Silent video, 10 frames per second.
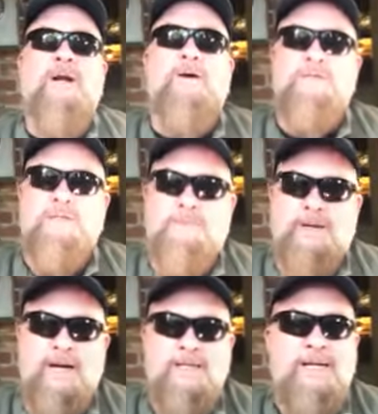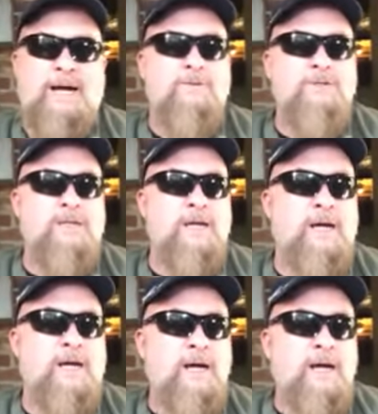hard. I was sleeping 18 hours a
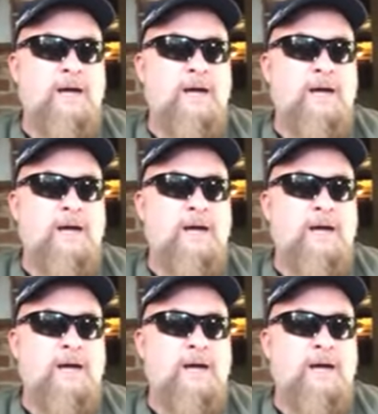day.